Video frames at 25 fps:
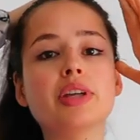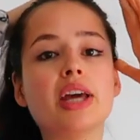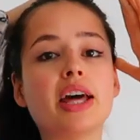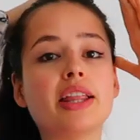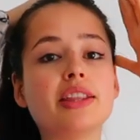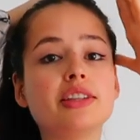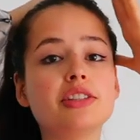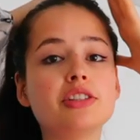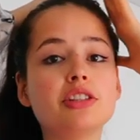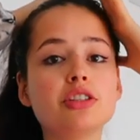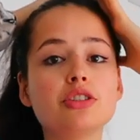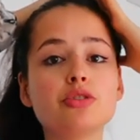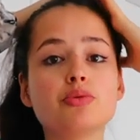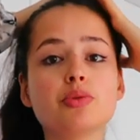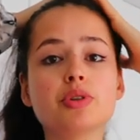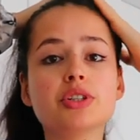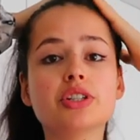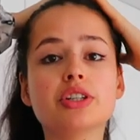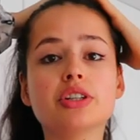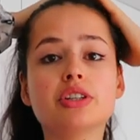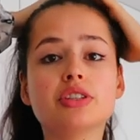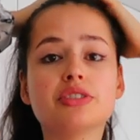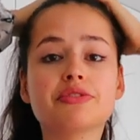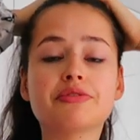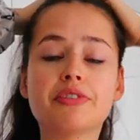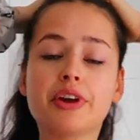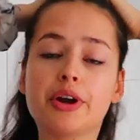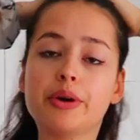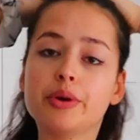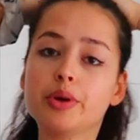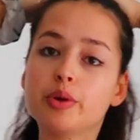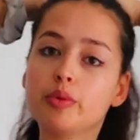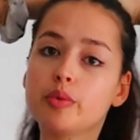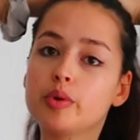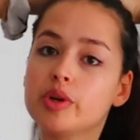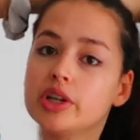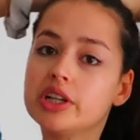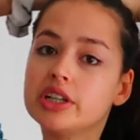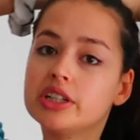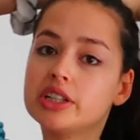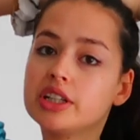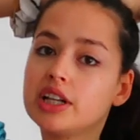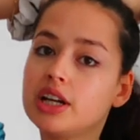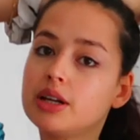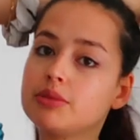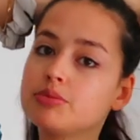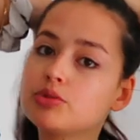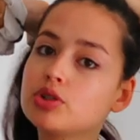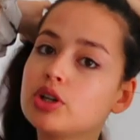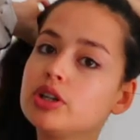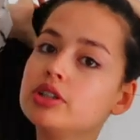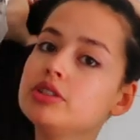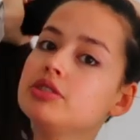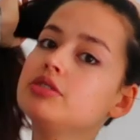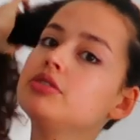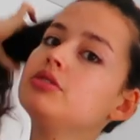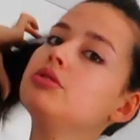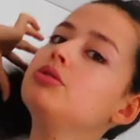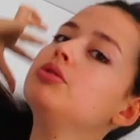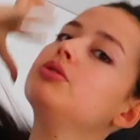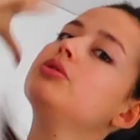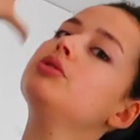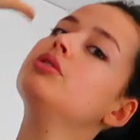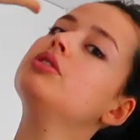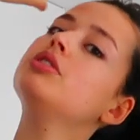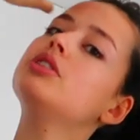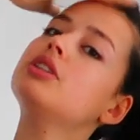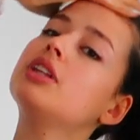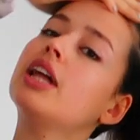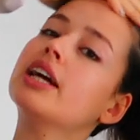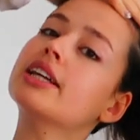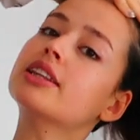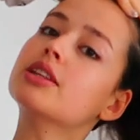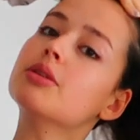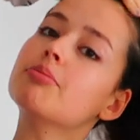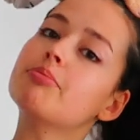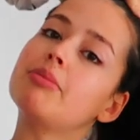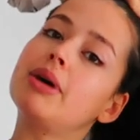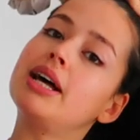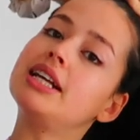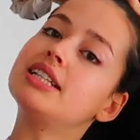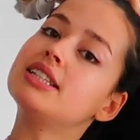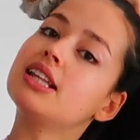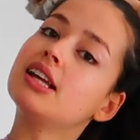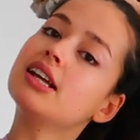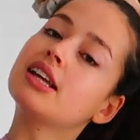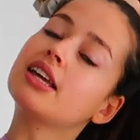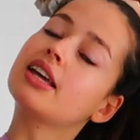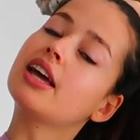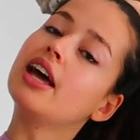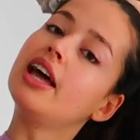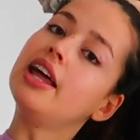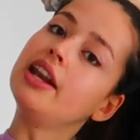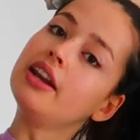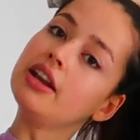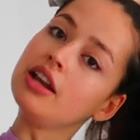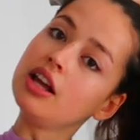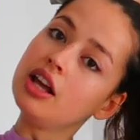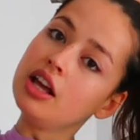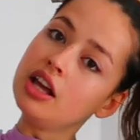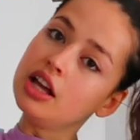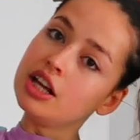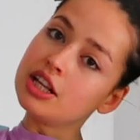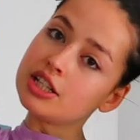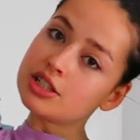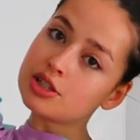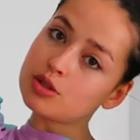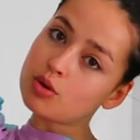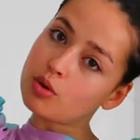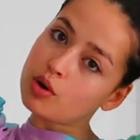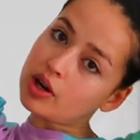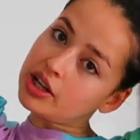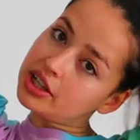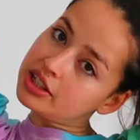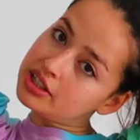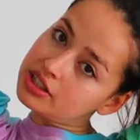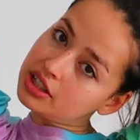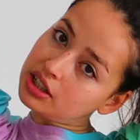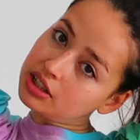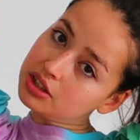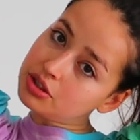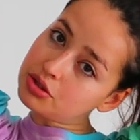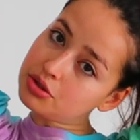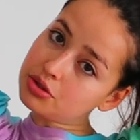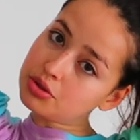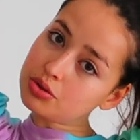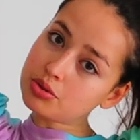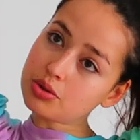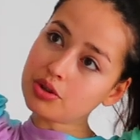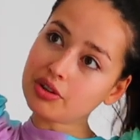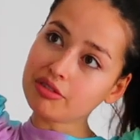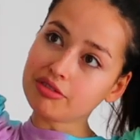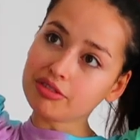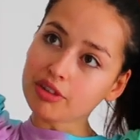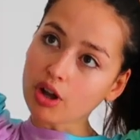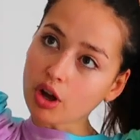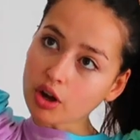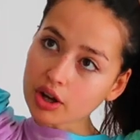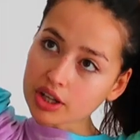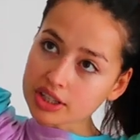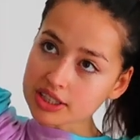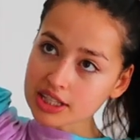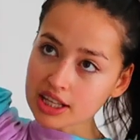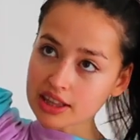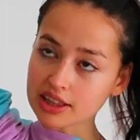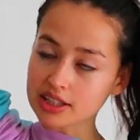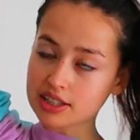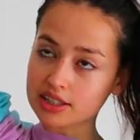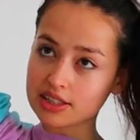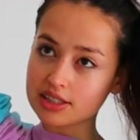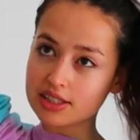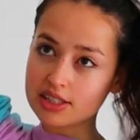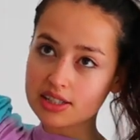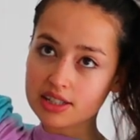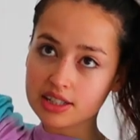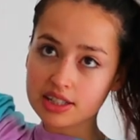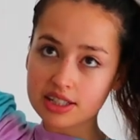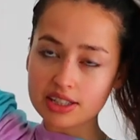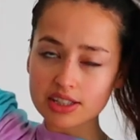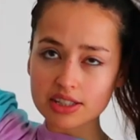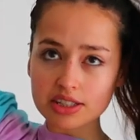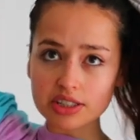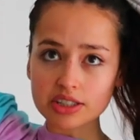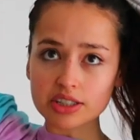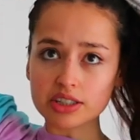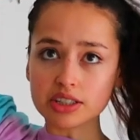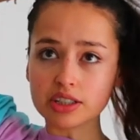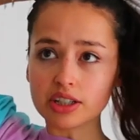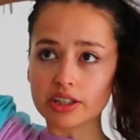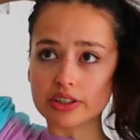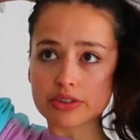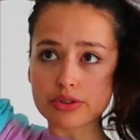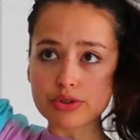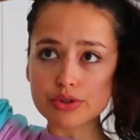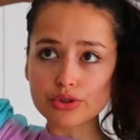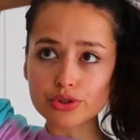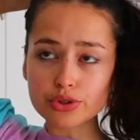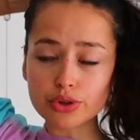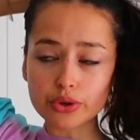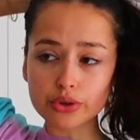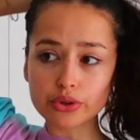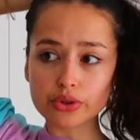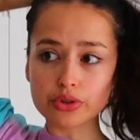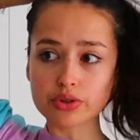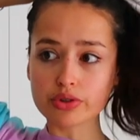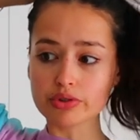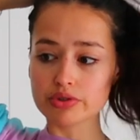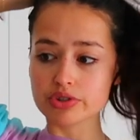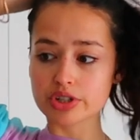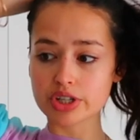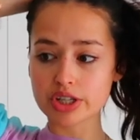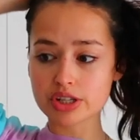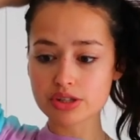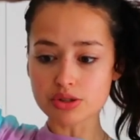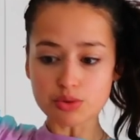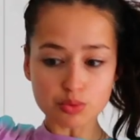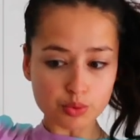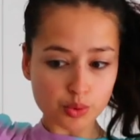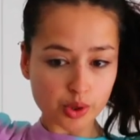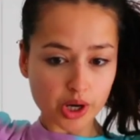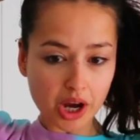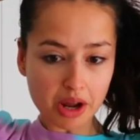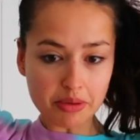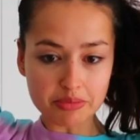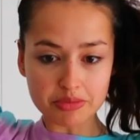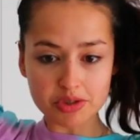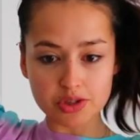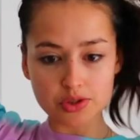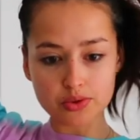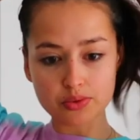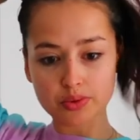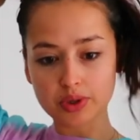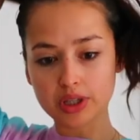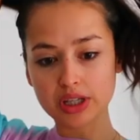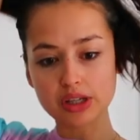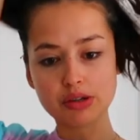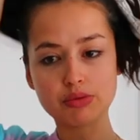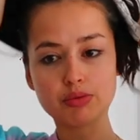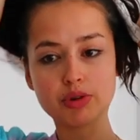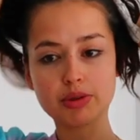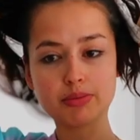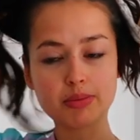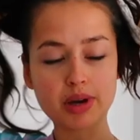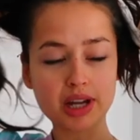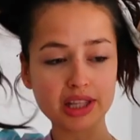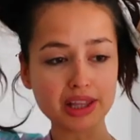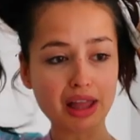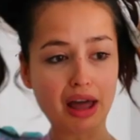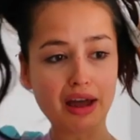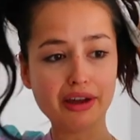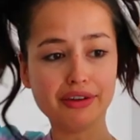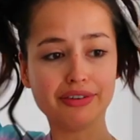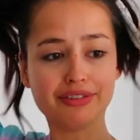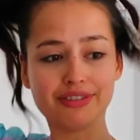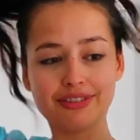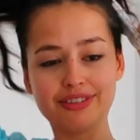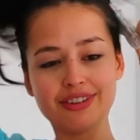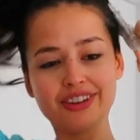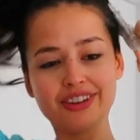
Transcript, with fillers: yeah, this situation is very weird and I'm trying to do like the best I can so I decided to do a vlog because I think it's easier to show you just what I'm doing with my life.